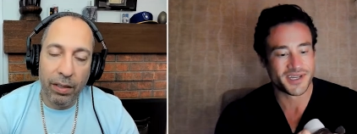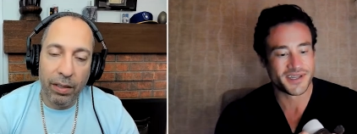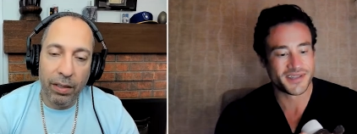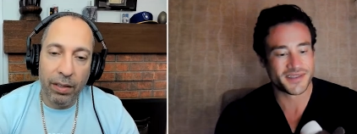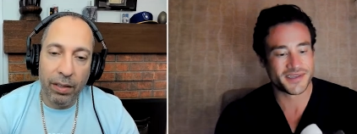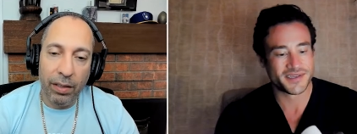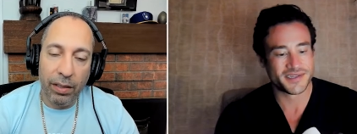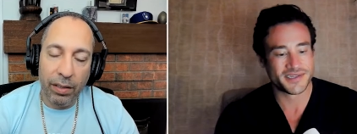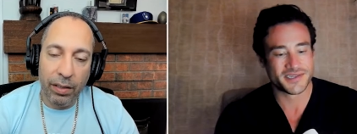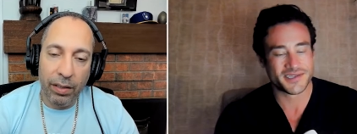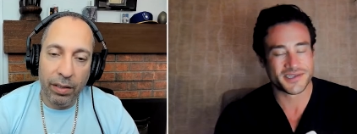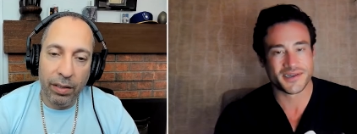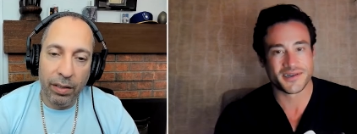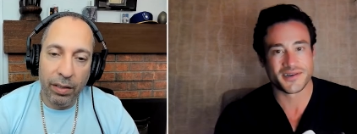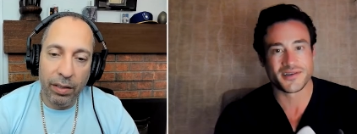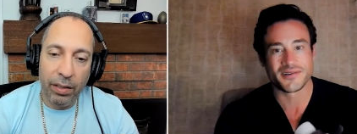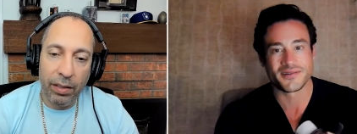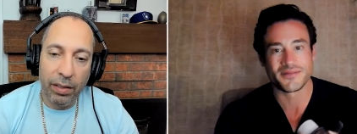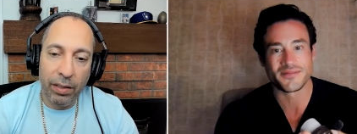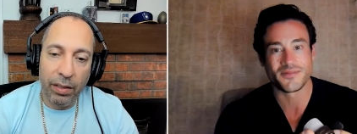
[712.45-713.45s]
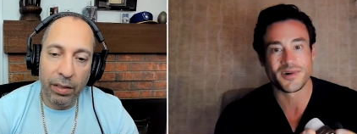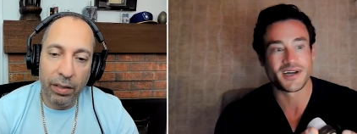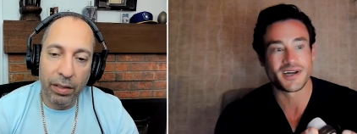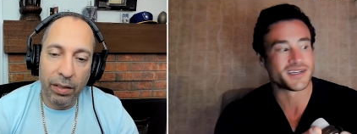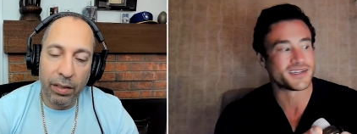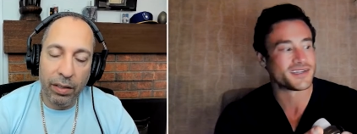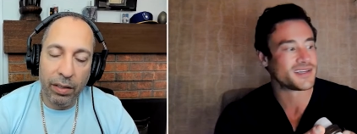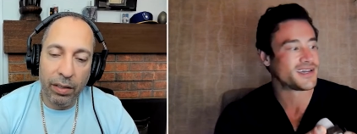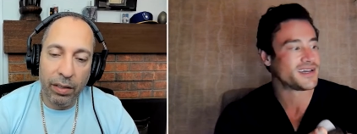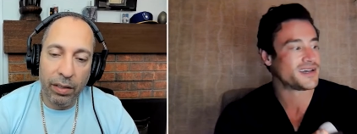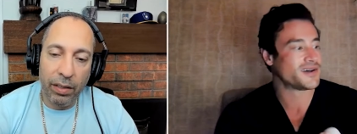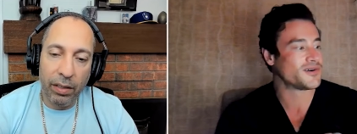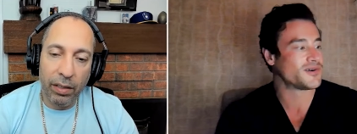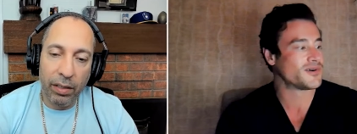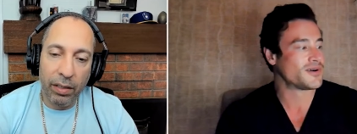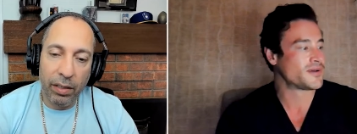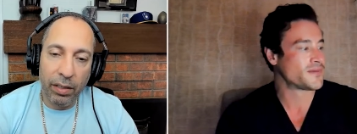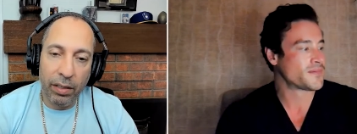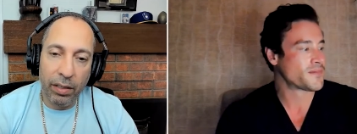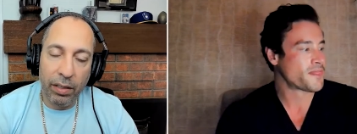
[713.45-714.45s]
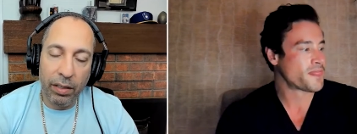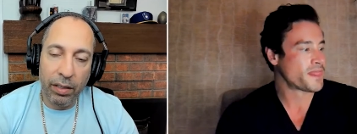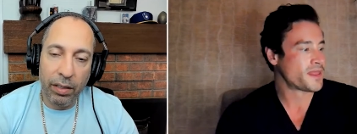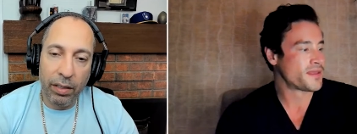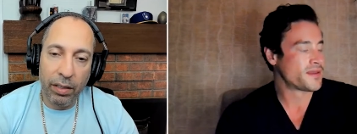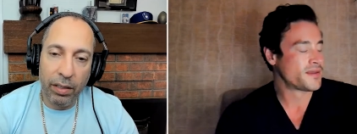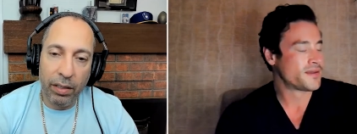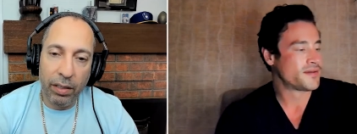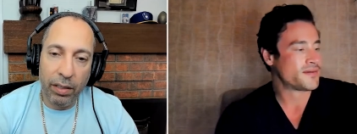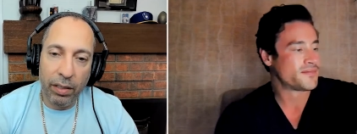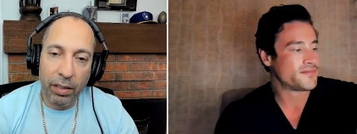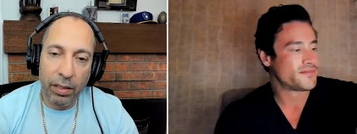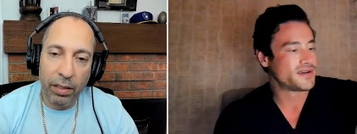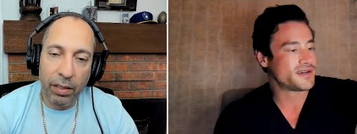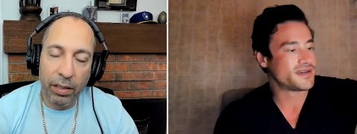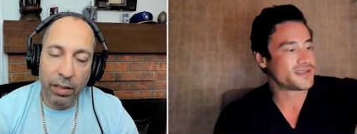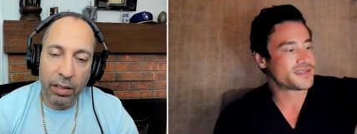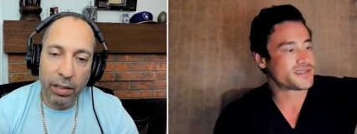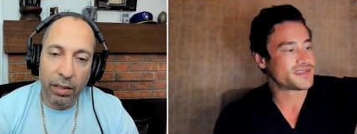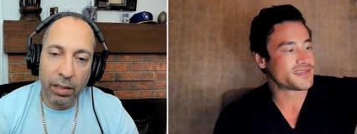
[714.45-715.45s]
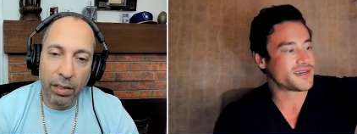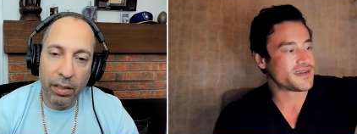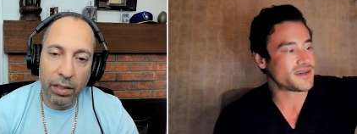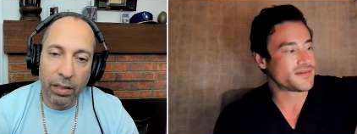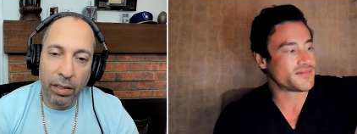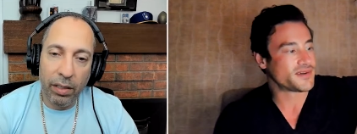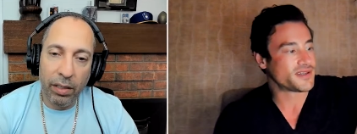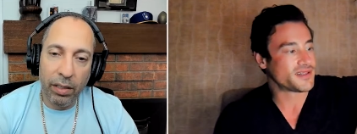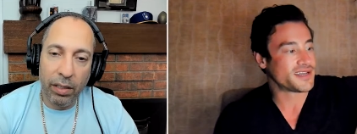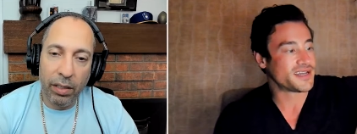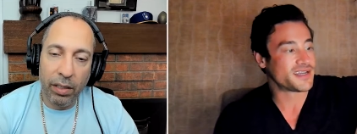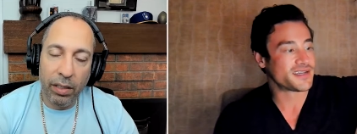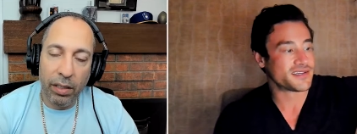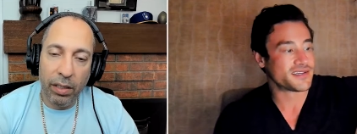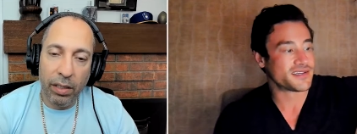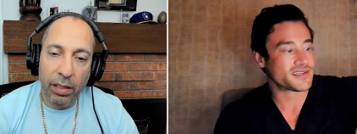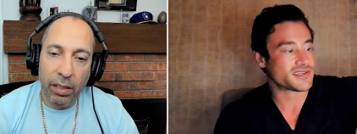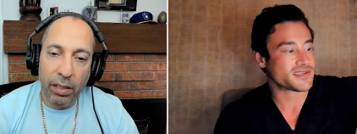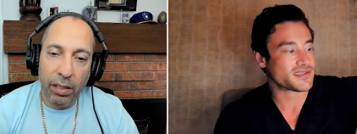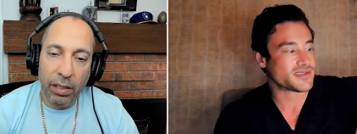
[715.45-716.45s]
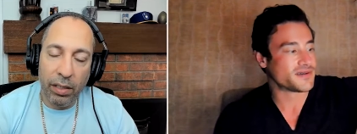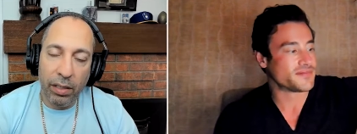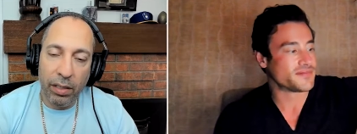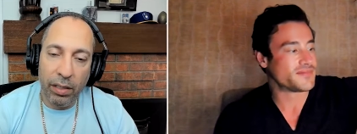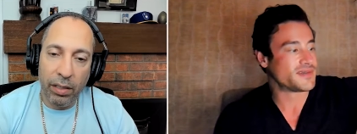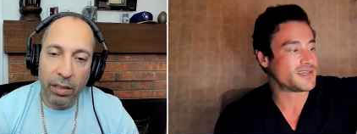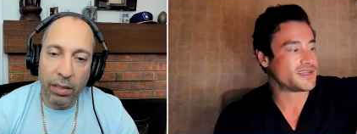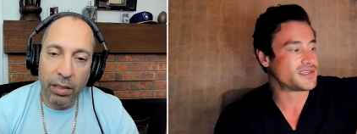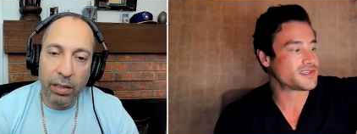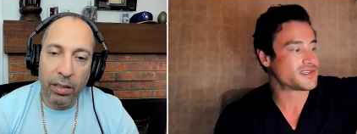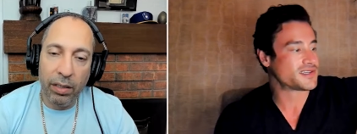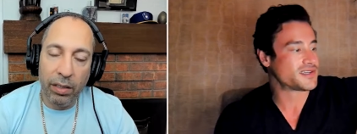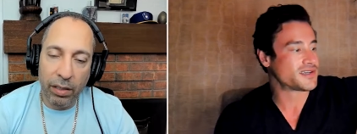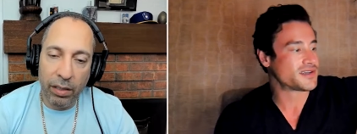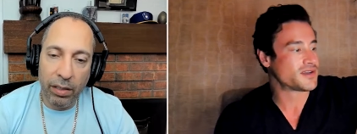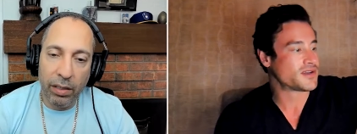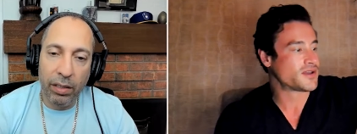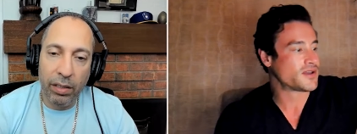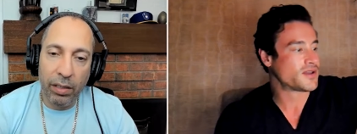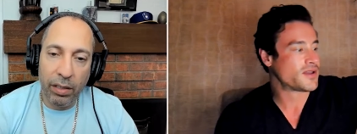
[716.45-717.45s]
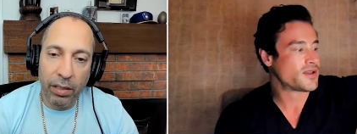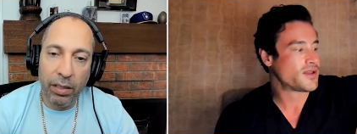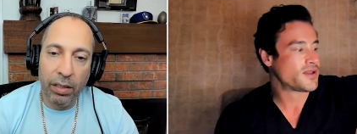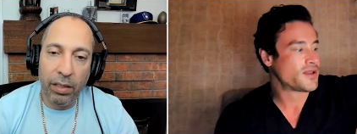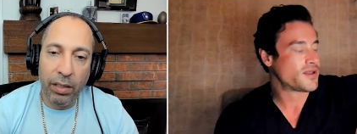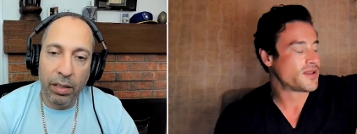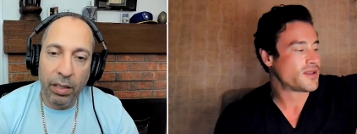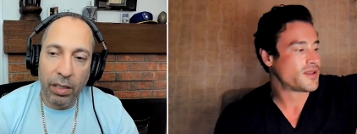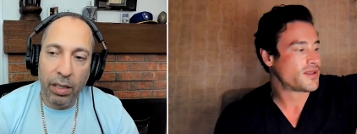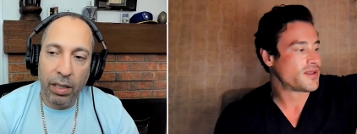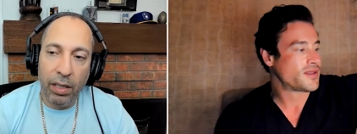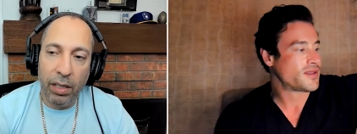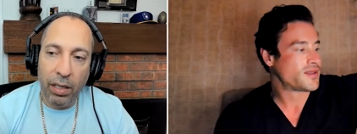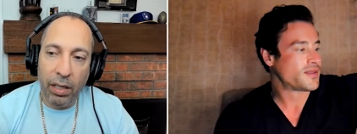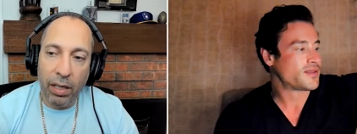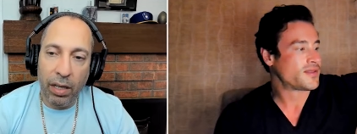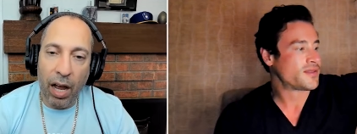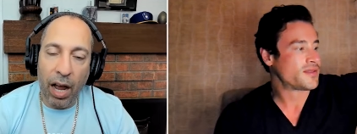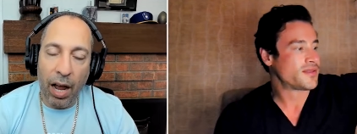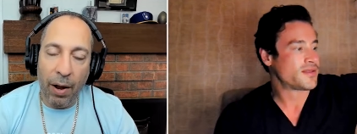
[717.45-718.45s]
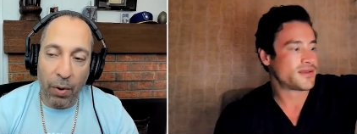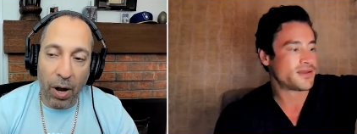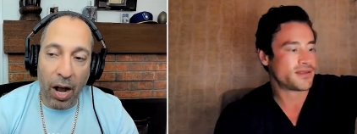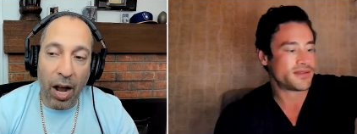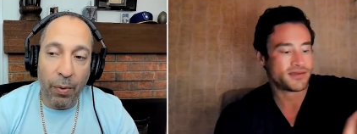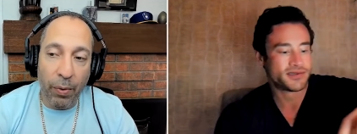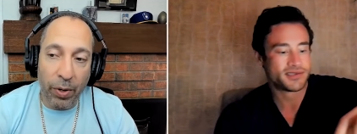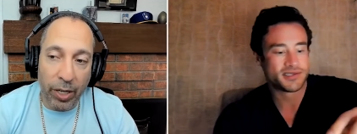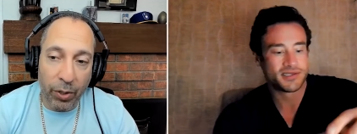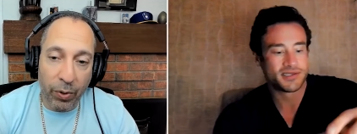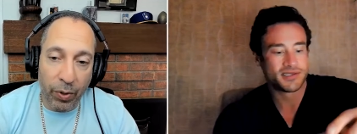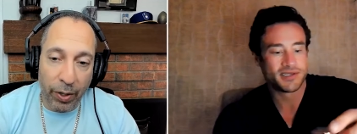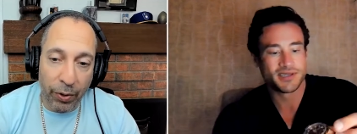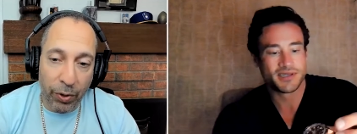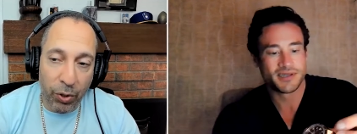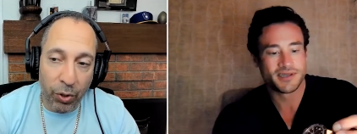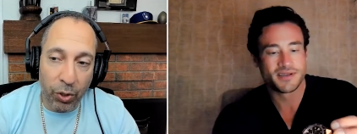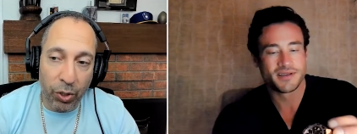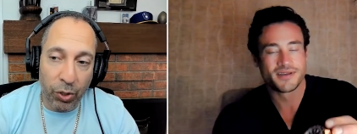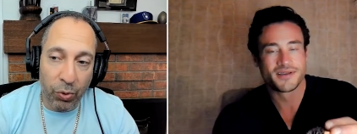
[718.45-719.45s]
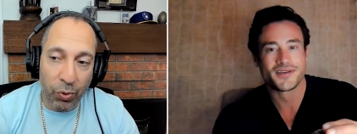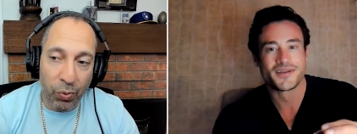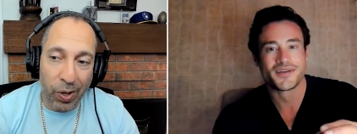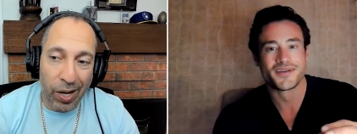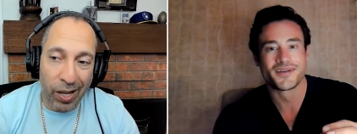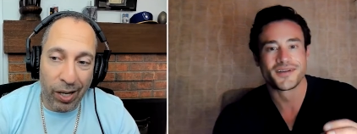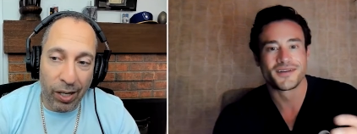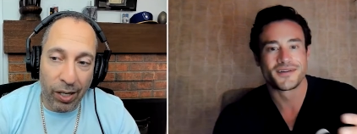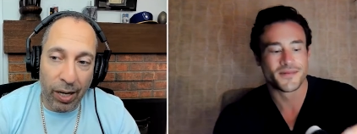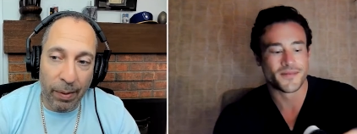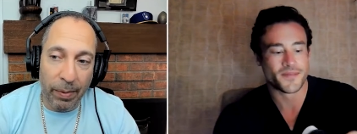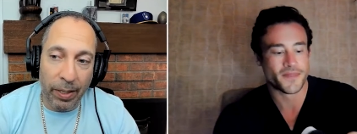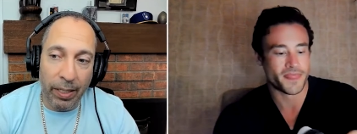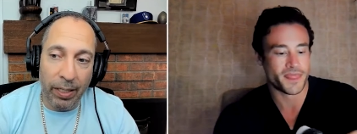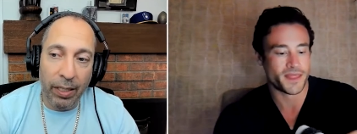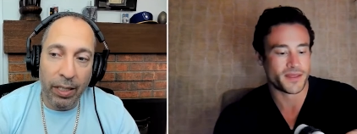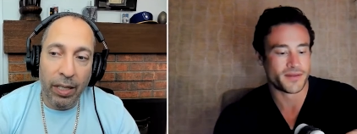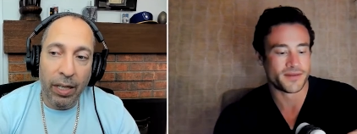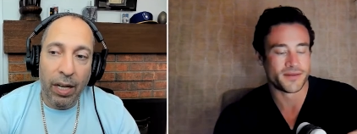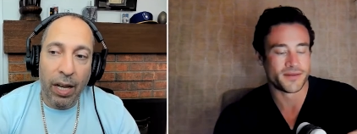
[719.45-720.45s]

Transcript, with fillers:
Speaker 1: to wait. They just all want it now. But uh, but is amazing.
Speaker 2: I, w- I would agree with you as well. I mean,